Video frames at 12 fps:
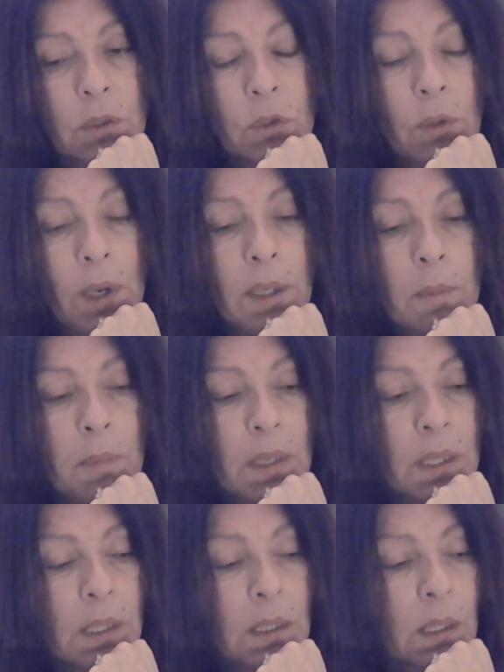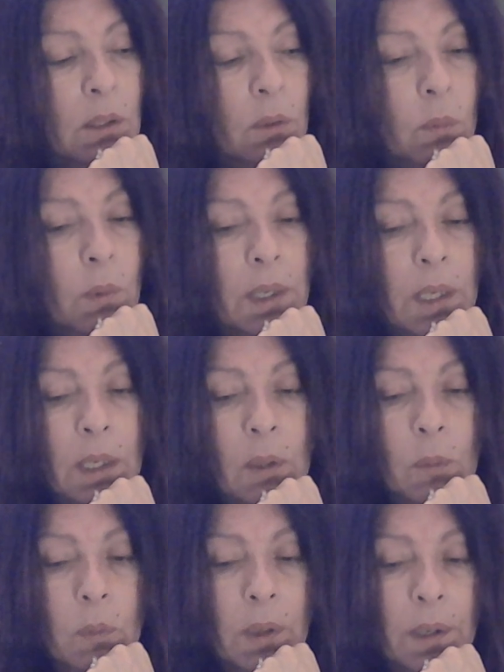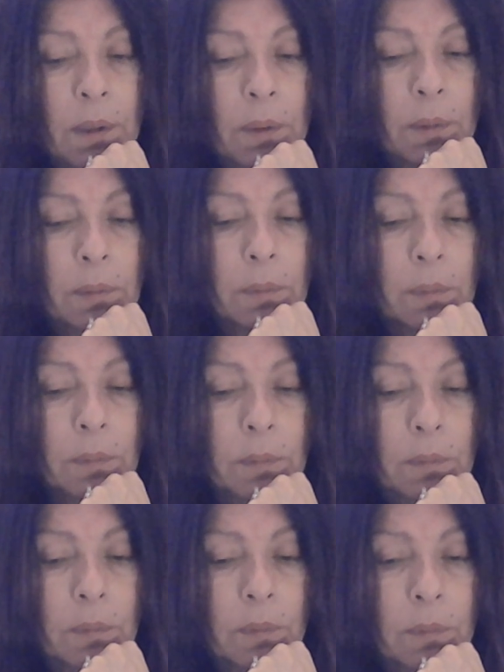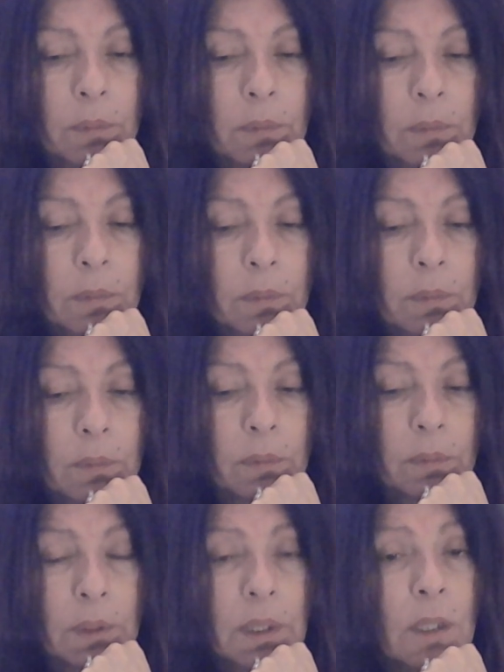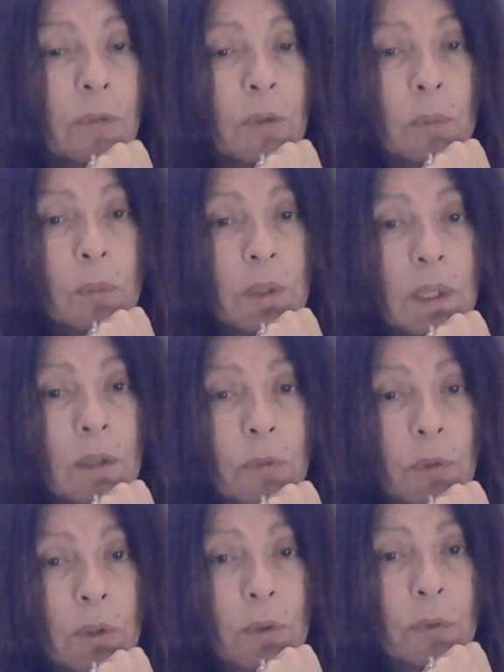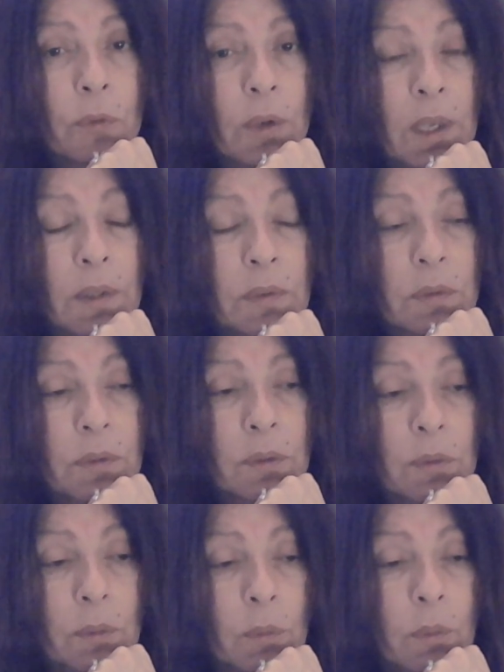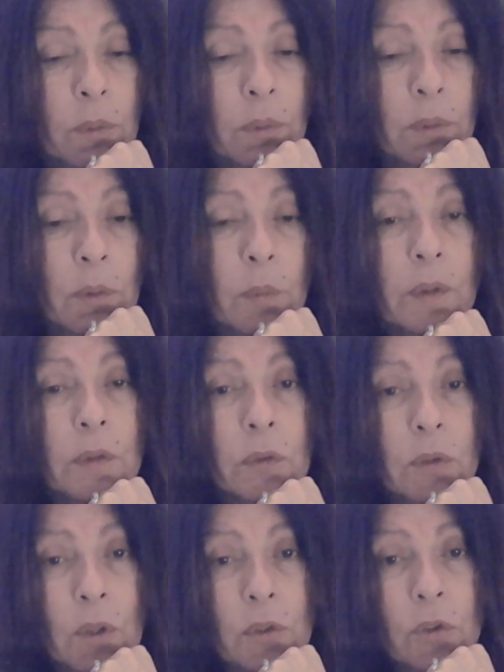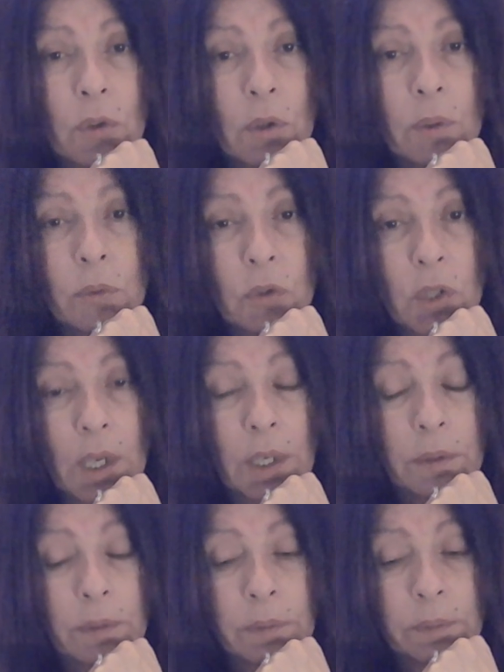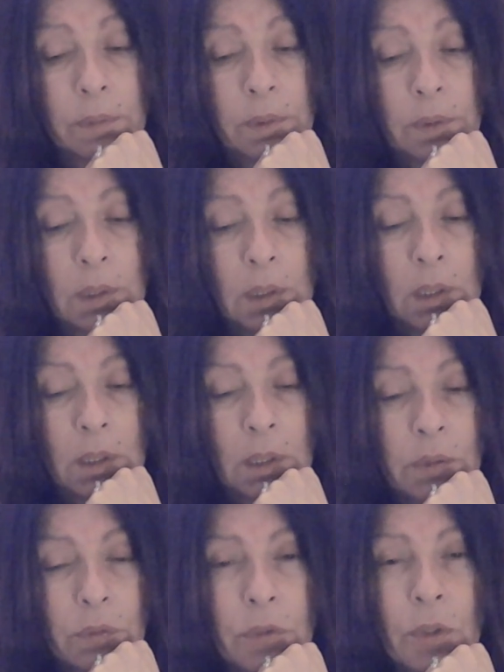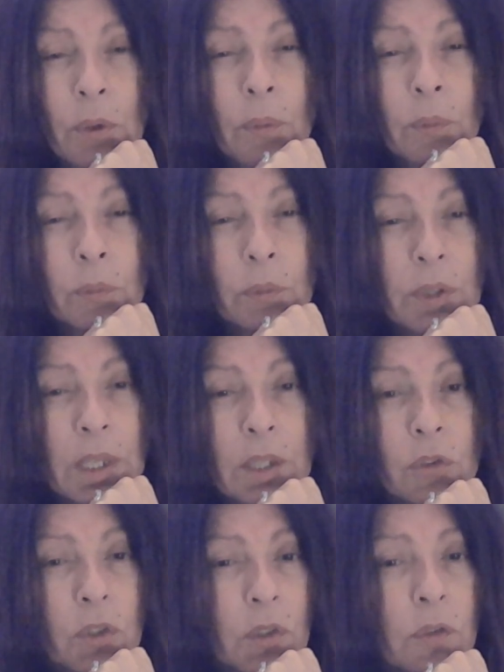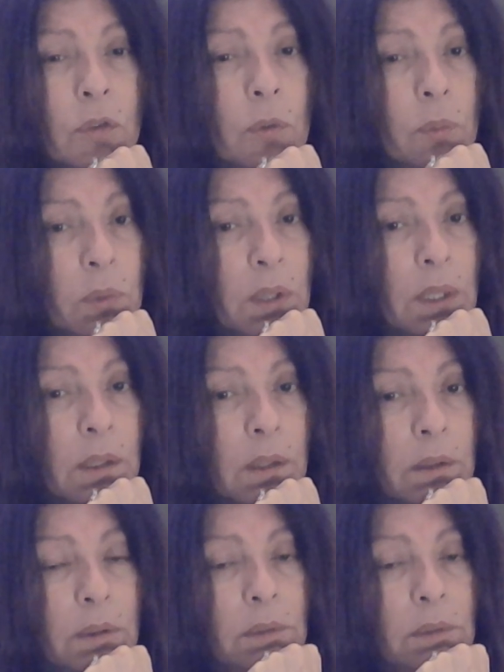try to make it in a way where, like if you're reading for your friends or you want to start your own channel, don't read just to read.